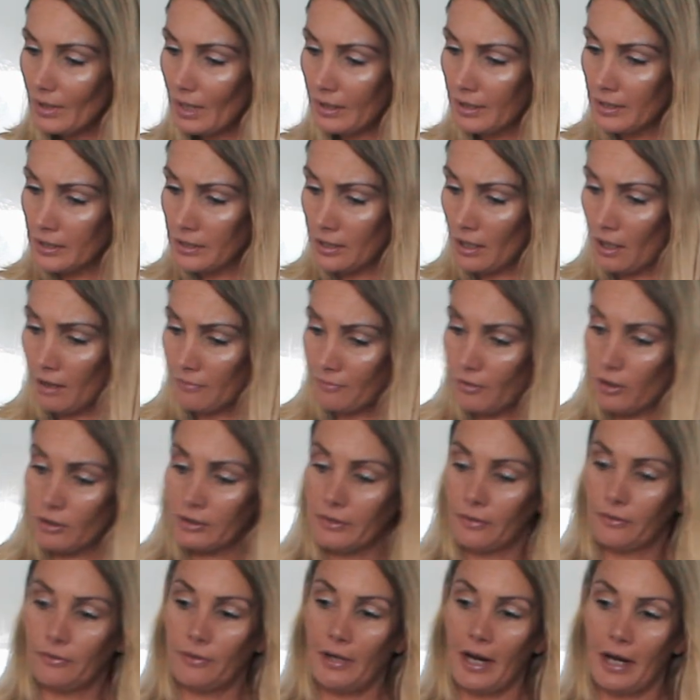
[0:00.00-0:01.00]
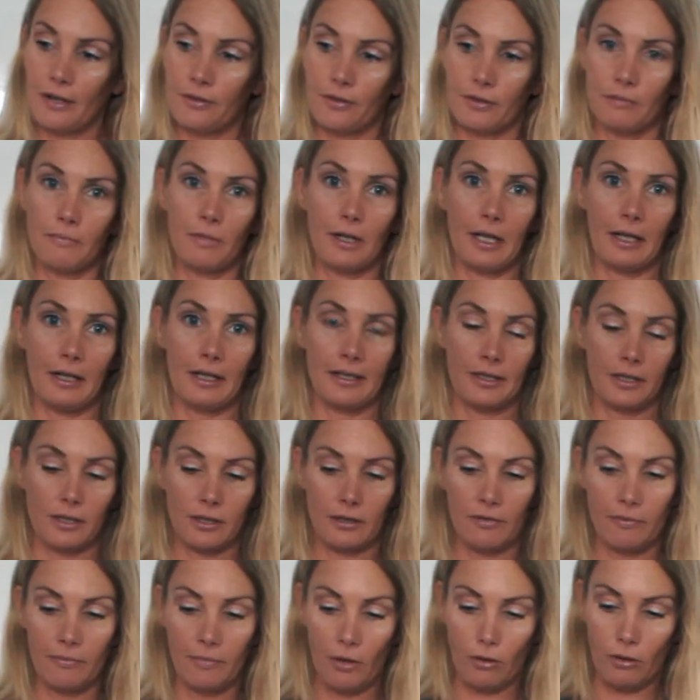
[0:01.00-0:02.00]
is I've got 300
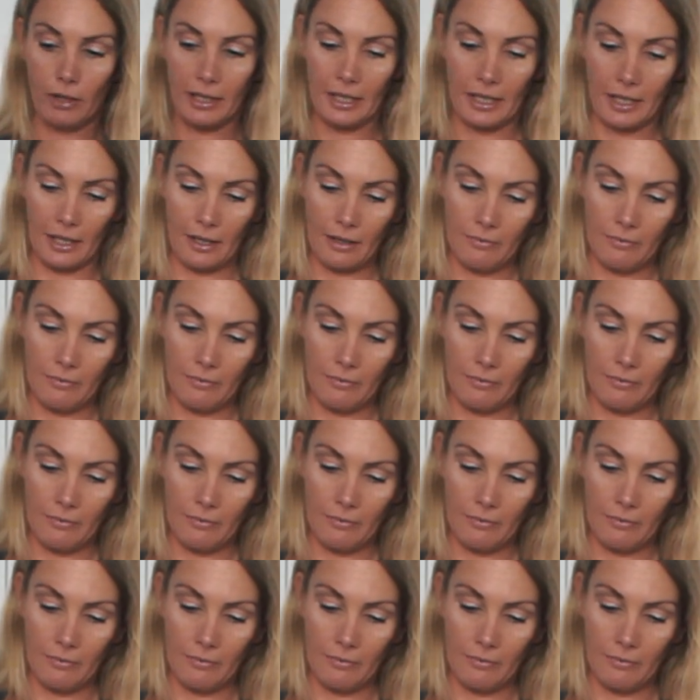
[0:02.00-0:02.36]
milliliters of milk here.